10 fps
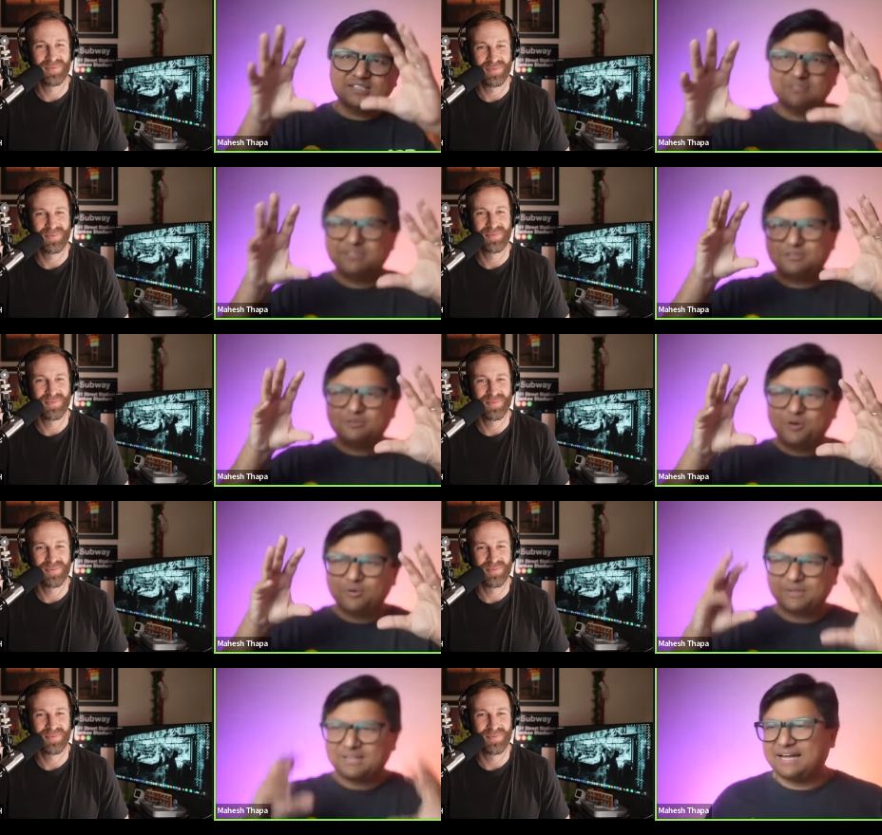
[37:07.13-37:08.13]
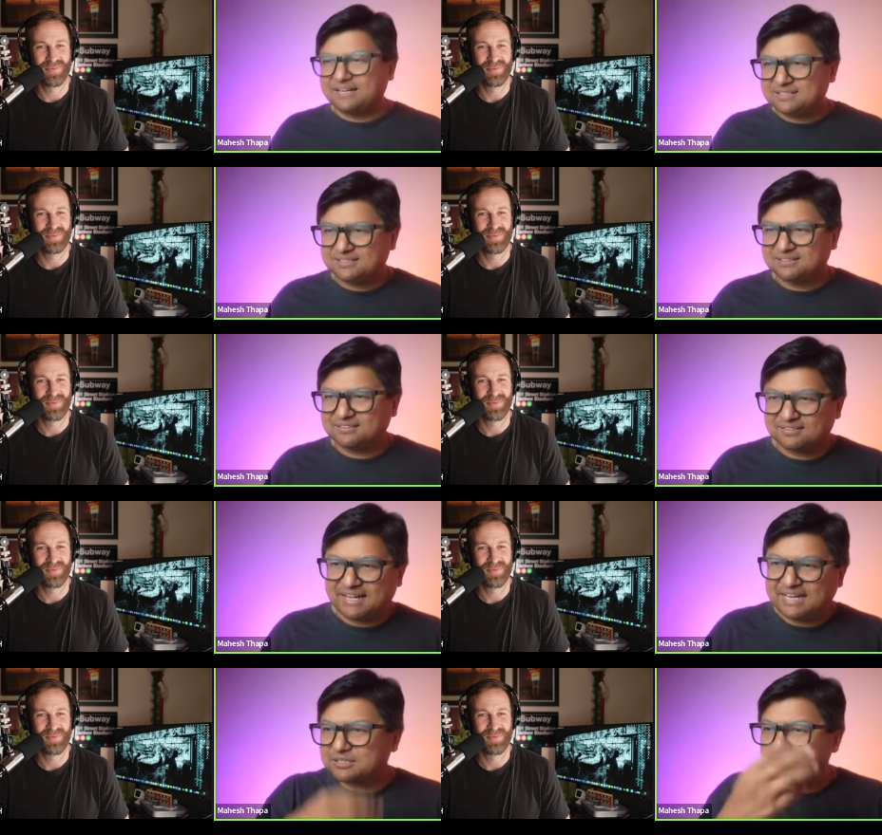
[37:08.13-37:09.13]
Speaker 1: of them in a row has uh,
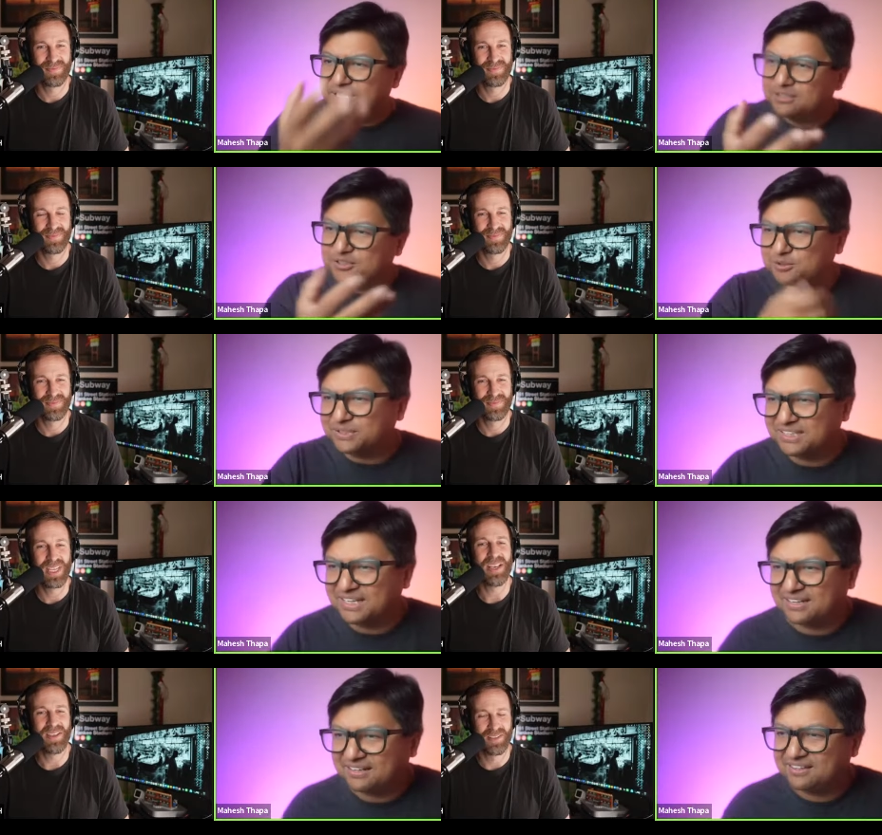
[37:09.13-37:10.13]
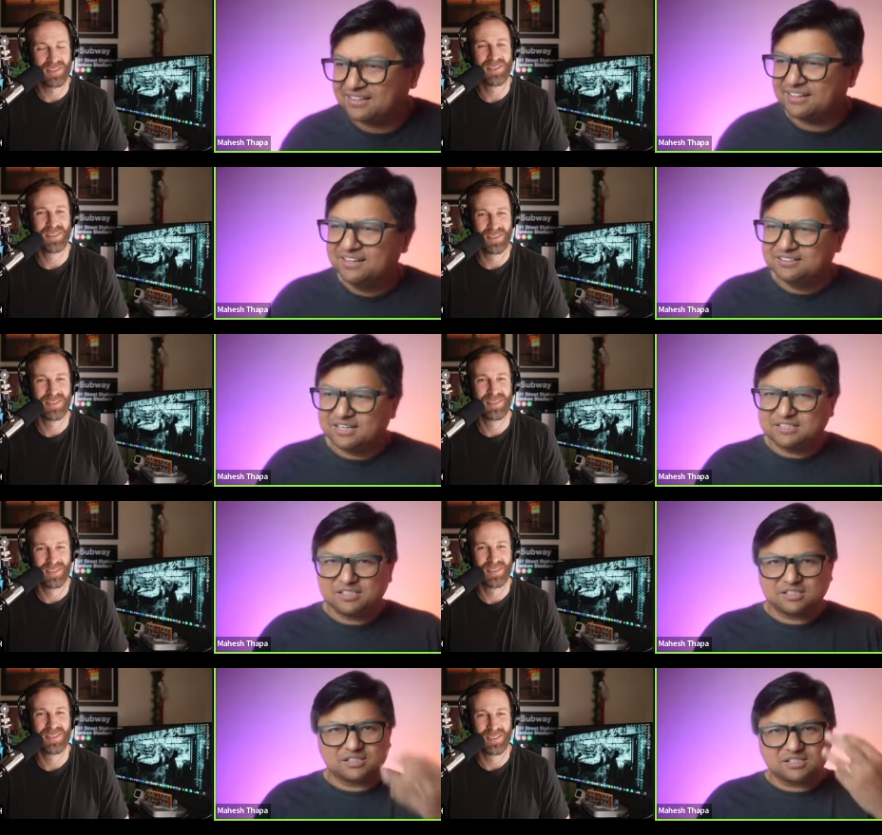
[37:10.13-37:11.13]
has an appeal to it that yeah. I think not
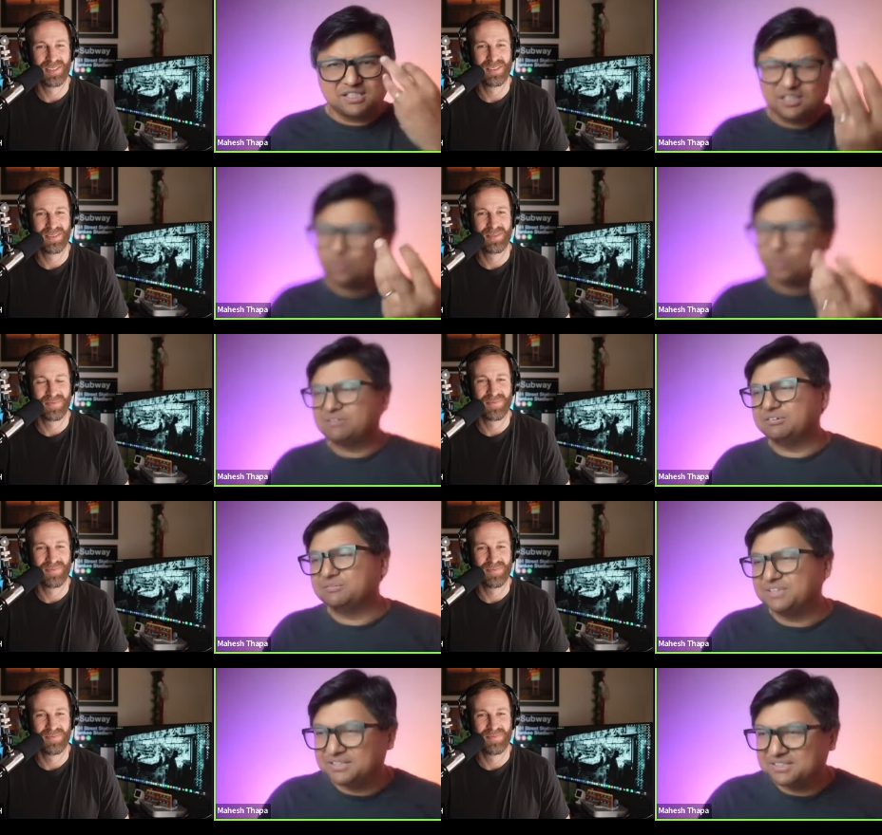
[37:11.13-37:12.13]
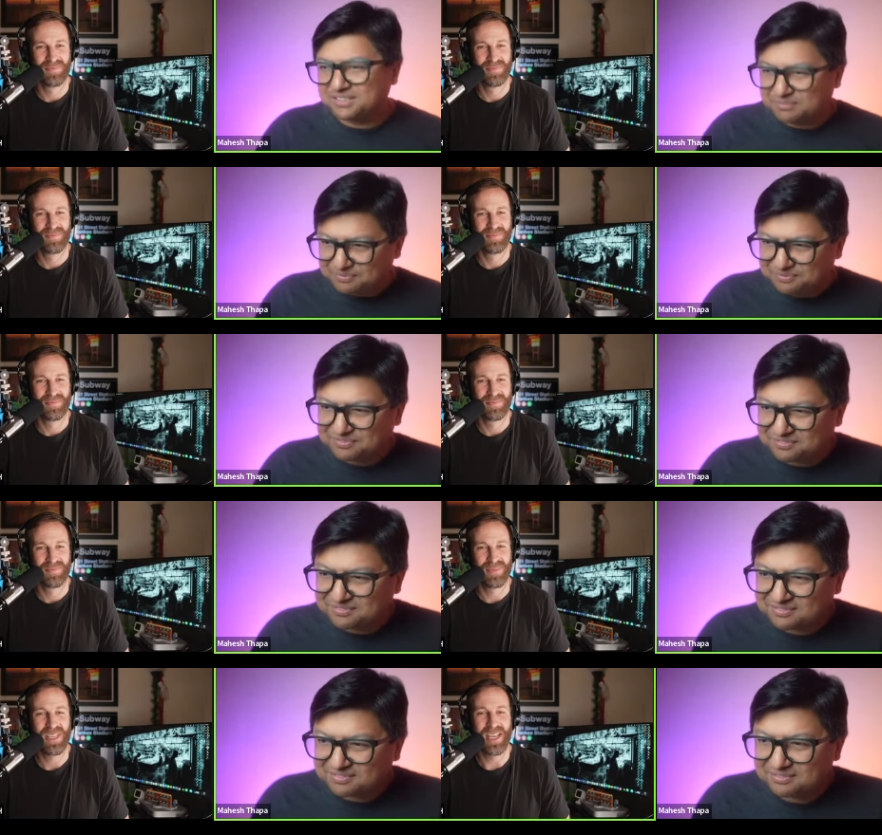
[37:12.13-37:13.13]
just a single one of them does.
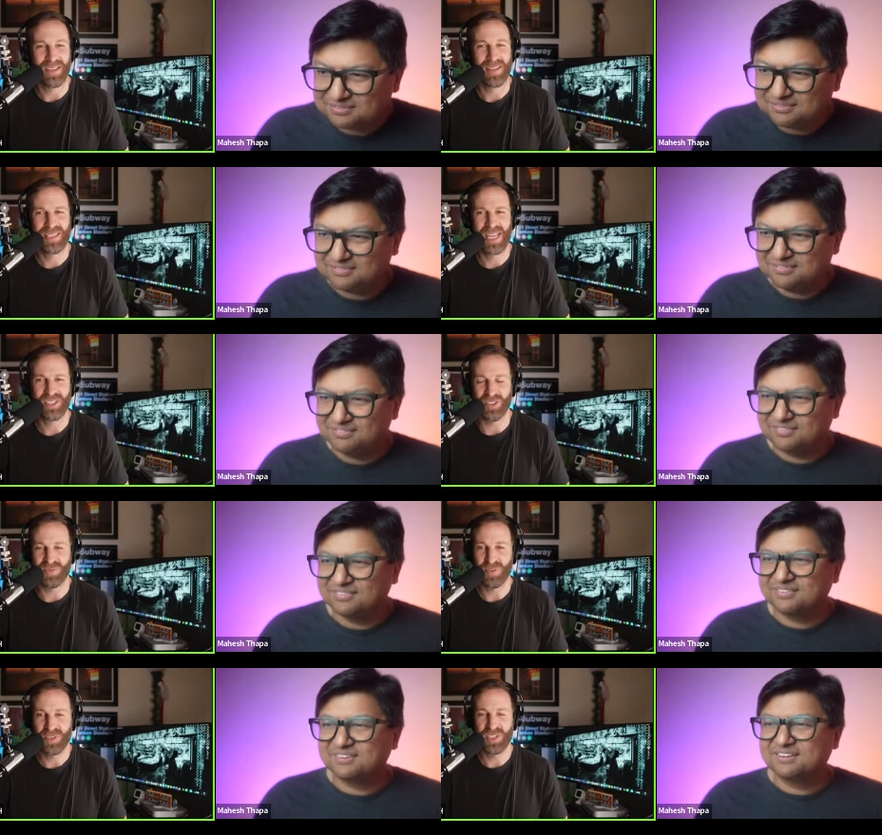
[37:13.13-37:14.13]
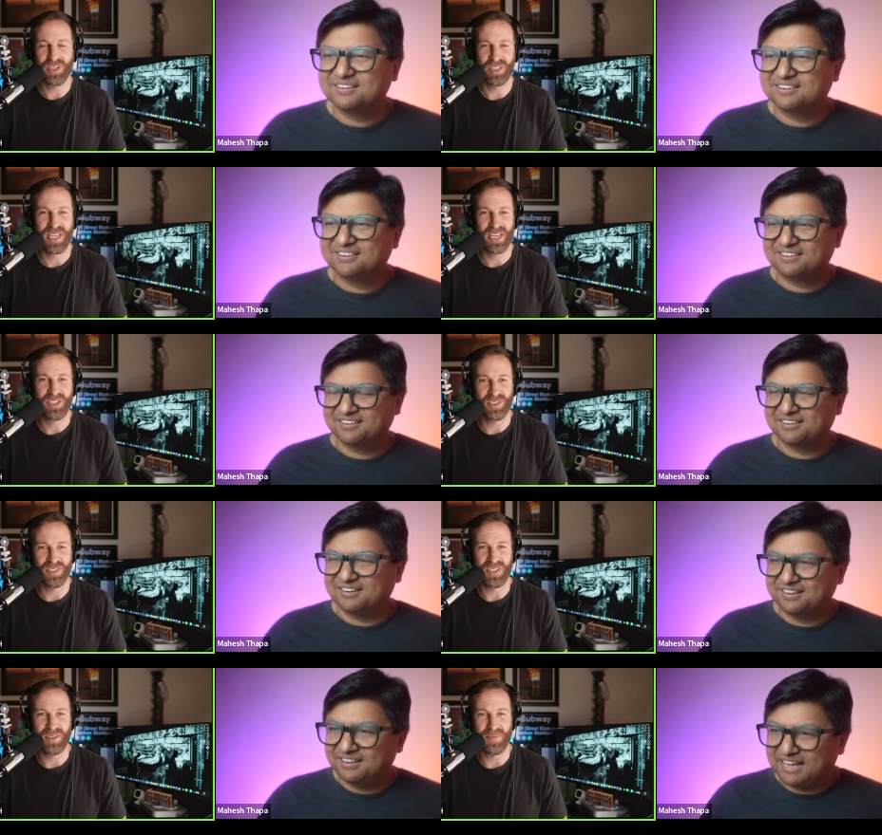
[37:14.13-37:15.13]
Speaker 2: Yeah. And textures, focusing on
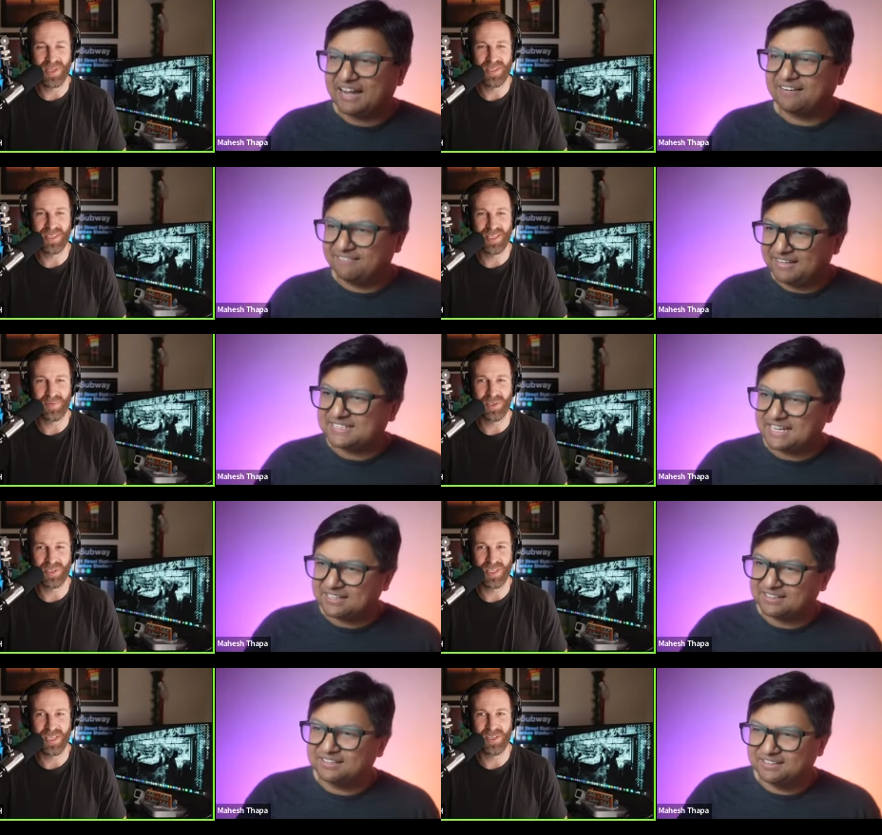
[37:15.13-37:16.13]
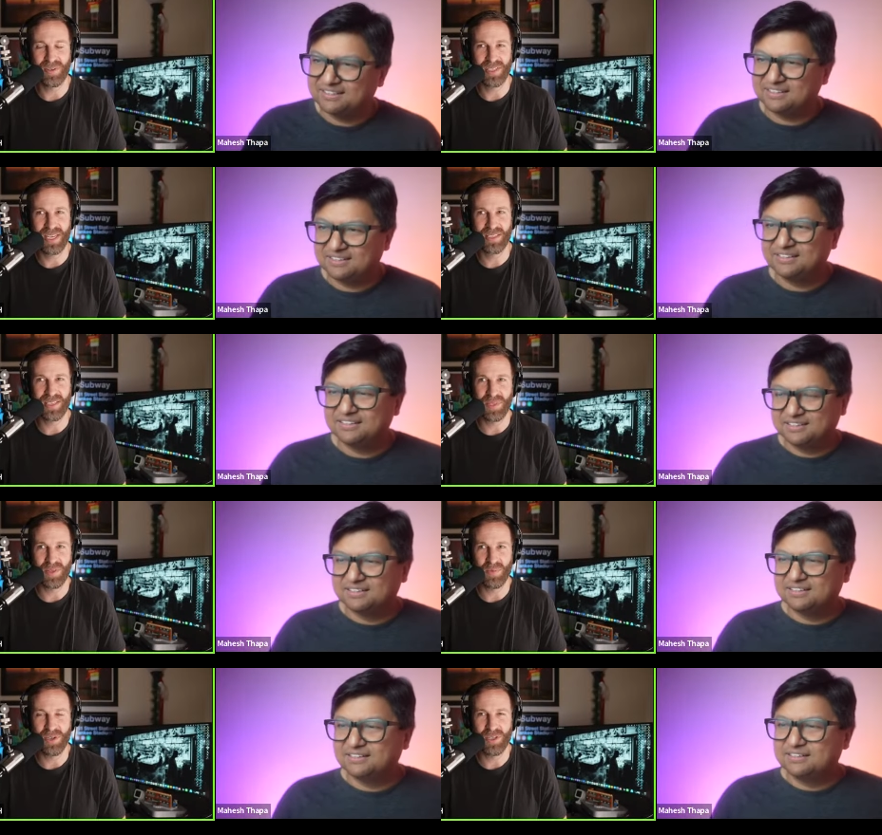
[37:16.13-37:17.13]
textures is a big yeah, thing. Exactly. It's like you can take
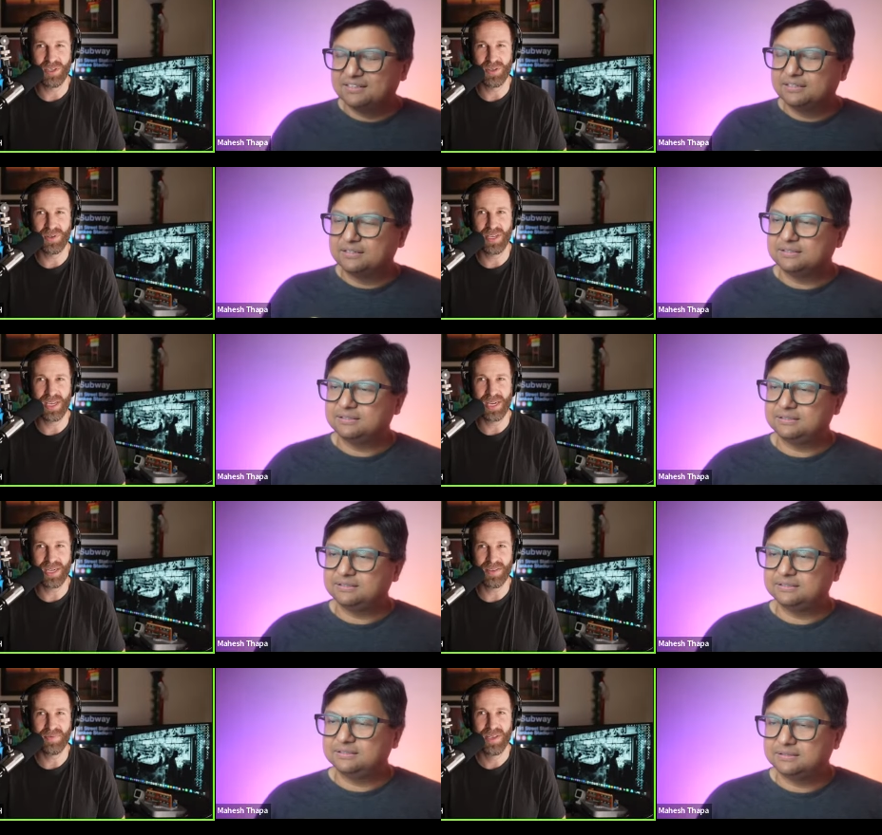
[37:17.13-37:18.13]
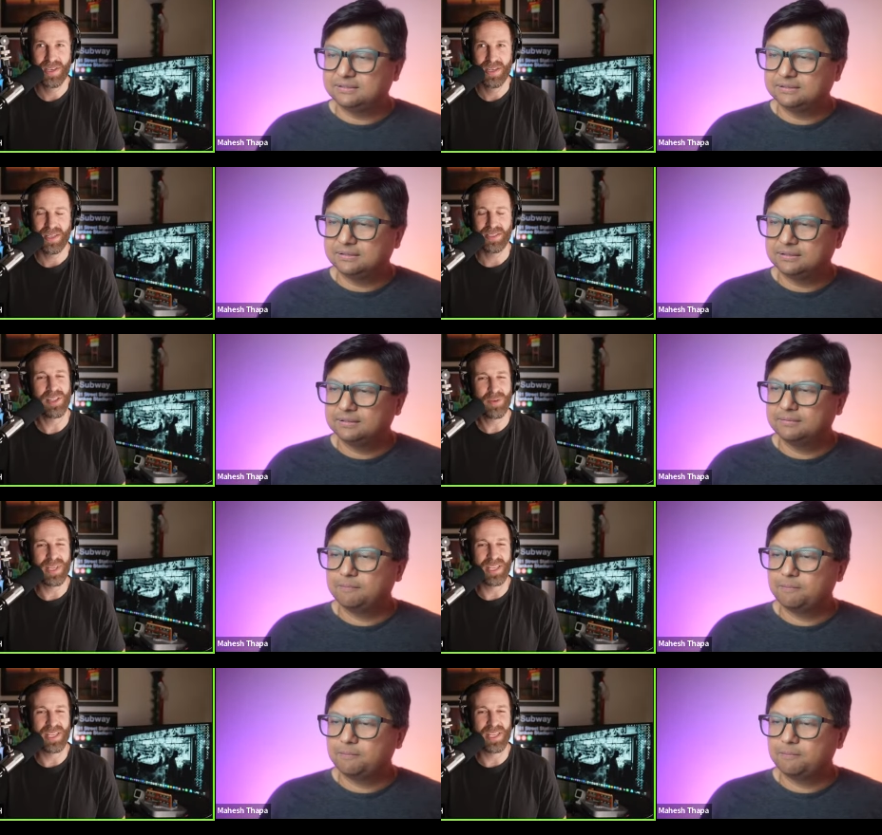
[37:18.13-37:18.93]
something where you can kind of, it's a little bit